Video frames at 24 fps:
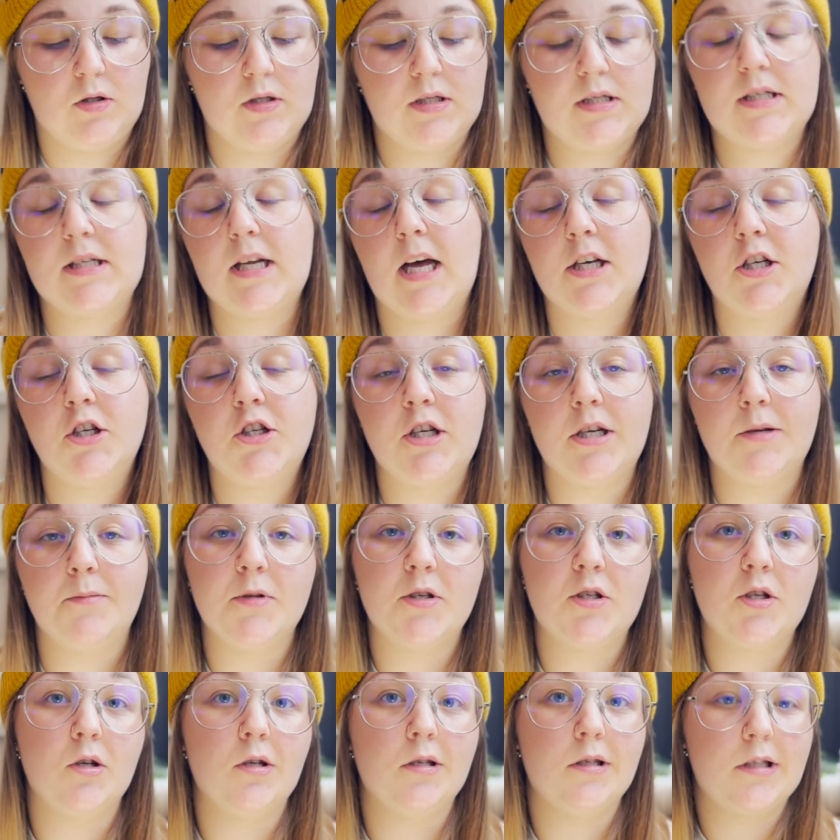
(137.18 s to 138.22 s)
statutory
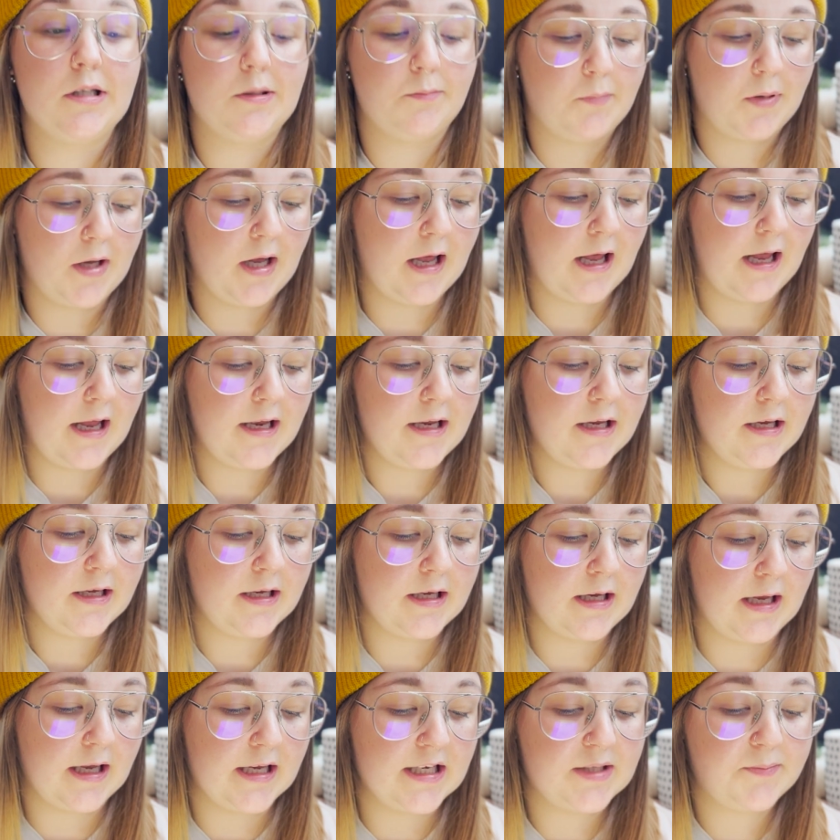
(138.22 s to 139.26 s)
maternity pay
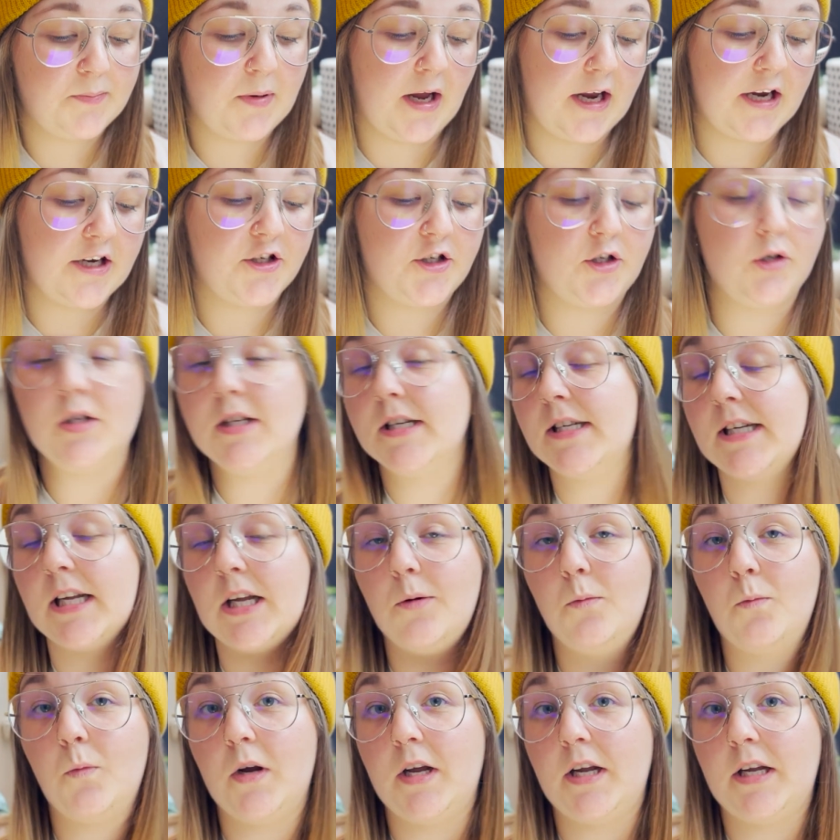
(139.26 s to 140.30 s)
is paid to you the
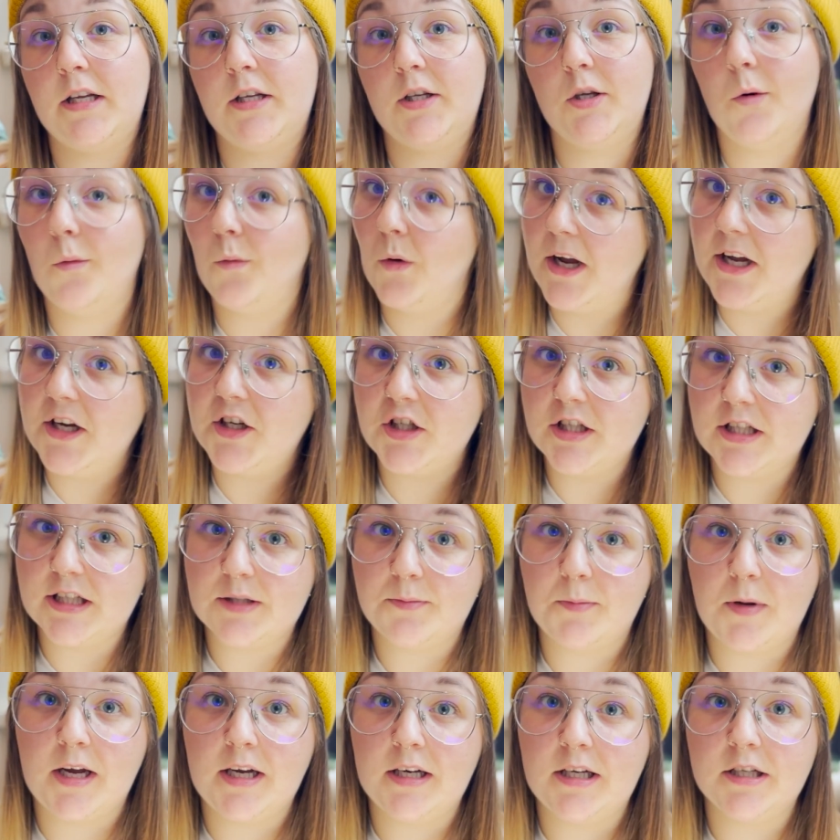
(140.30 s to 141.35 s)
same way your wages is
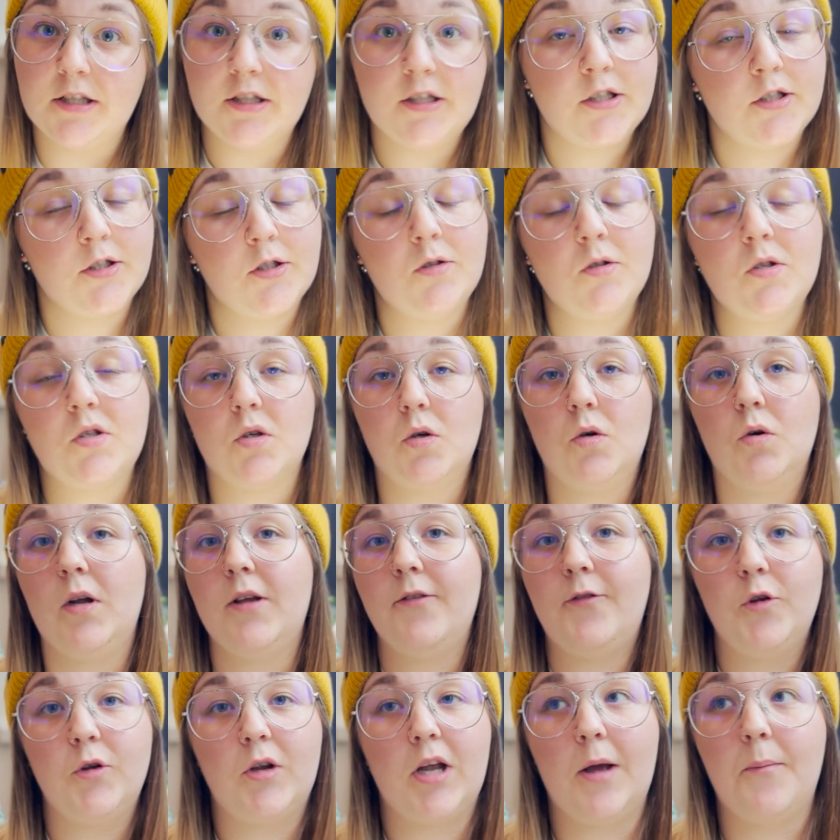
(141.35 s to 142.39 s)
paid into. So
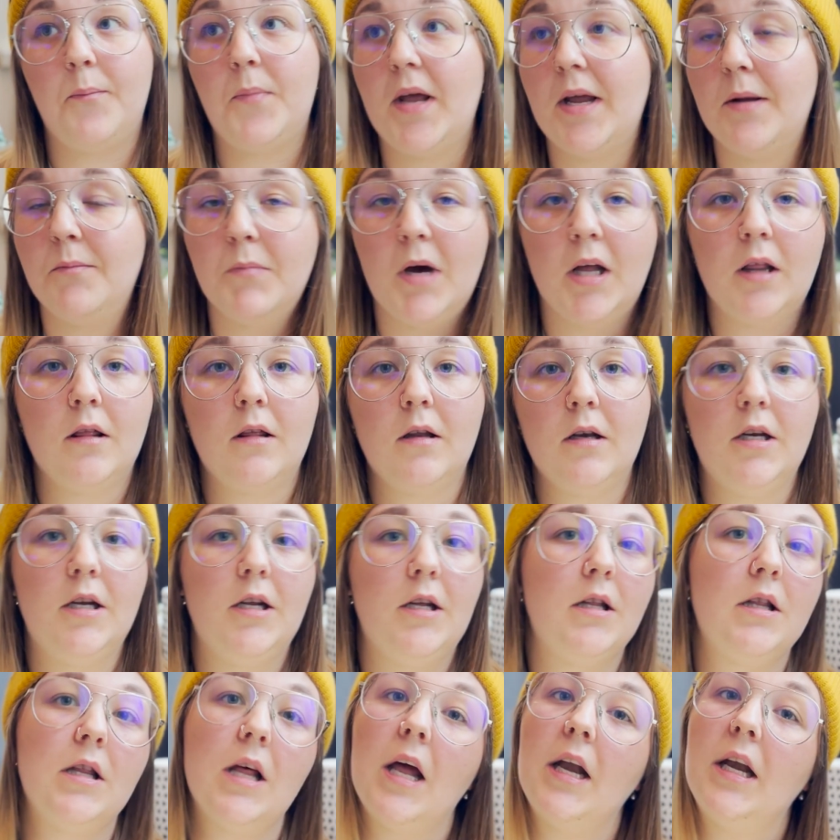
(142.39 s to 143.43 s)
if you get paid
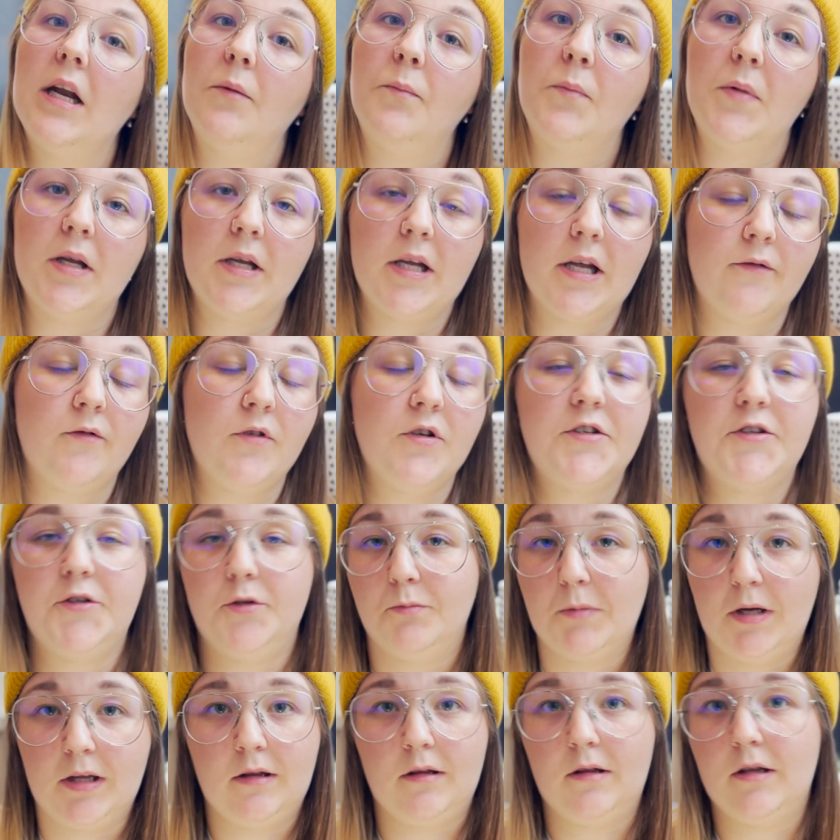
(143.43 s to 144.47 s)
monthly, then it'll be given to you
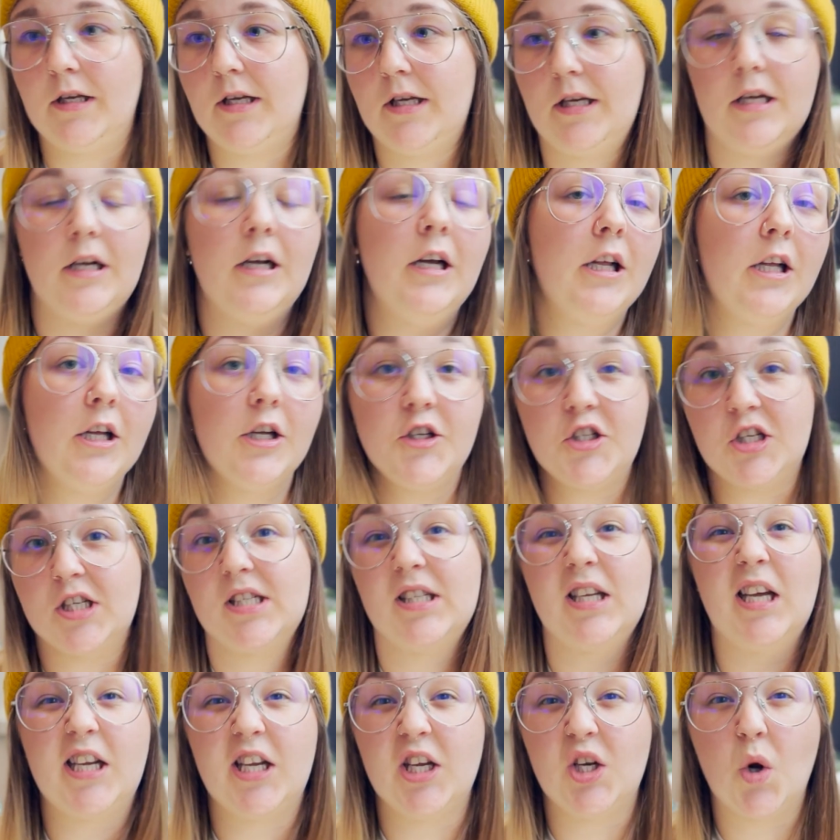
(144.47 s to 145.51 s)
monthly,
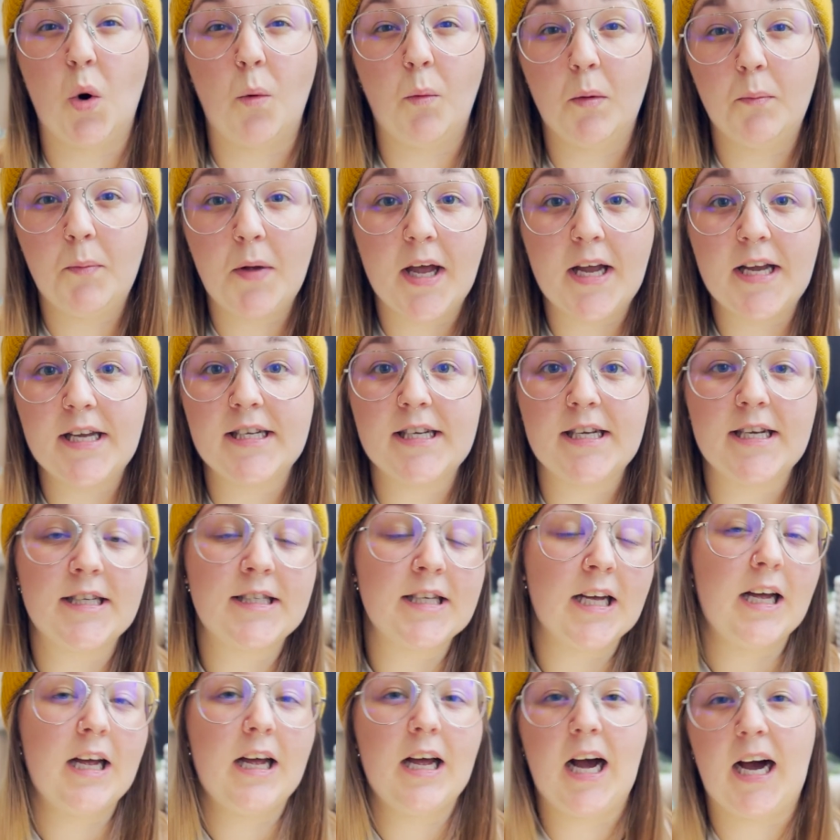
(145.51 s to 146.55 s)
just like your normal pay date,
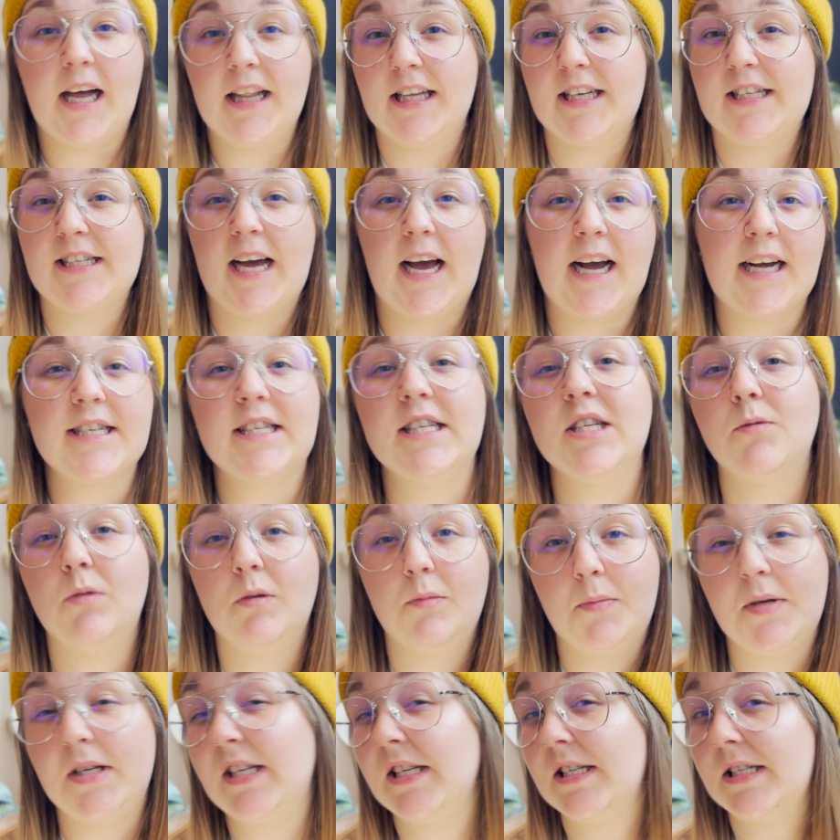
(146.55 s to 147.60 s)
and the taxes will
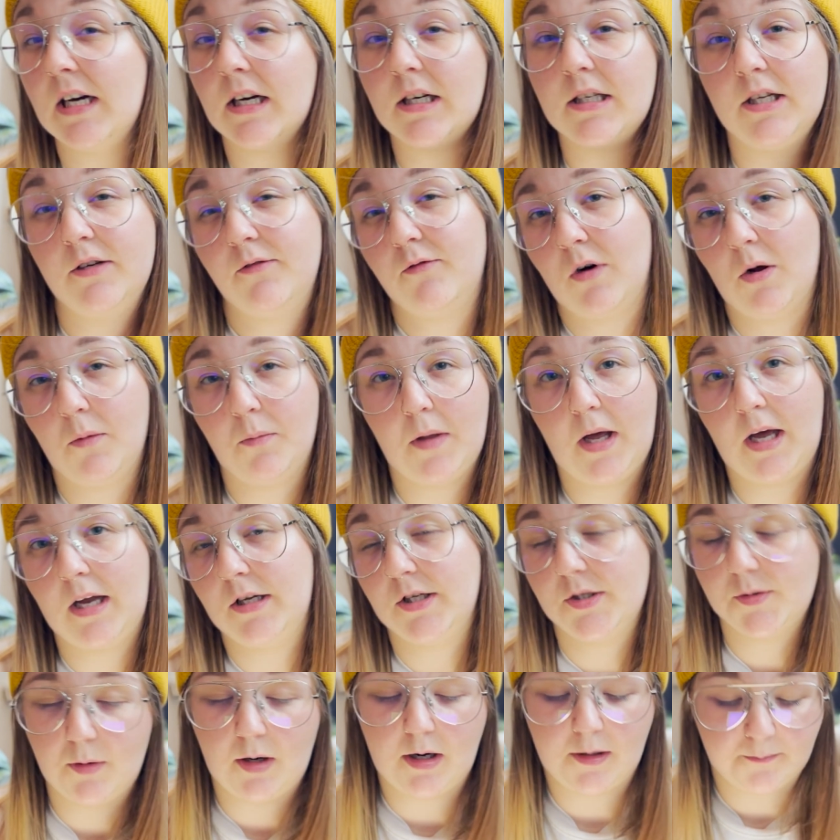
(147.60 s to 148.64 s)
be deducted from that
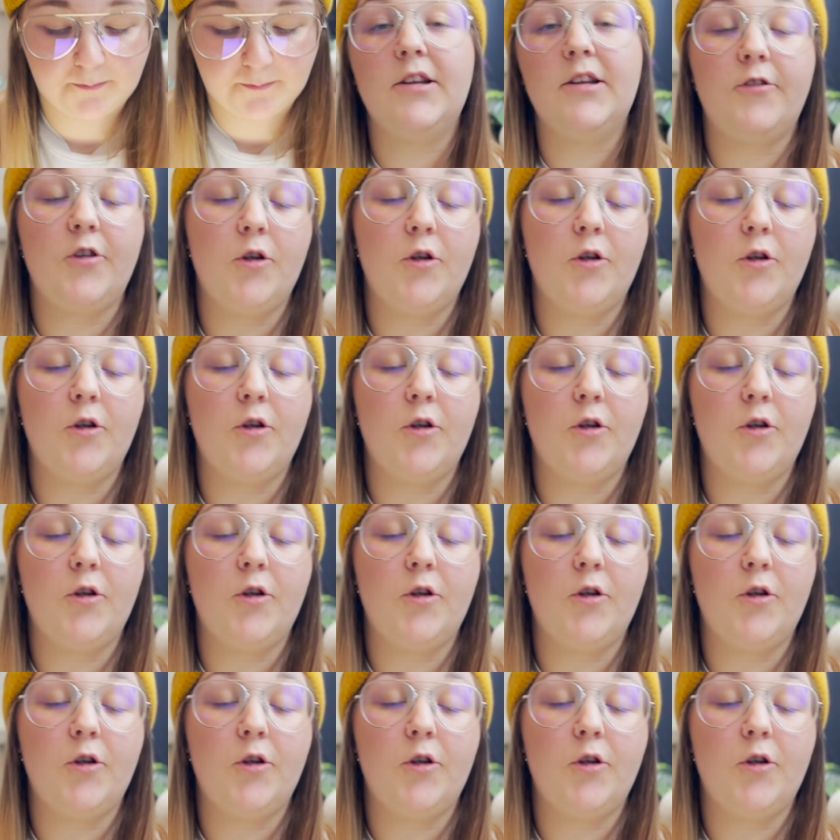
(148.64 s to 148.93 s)
as well.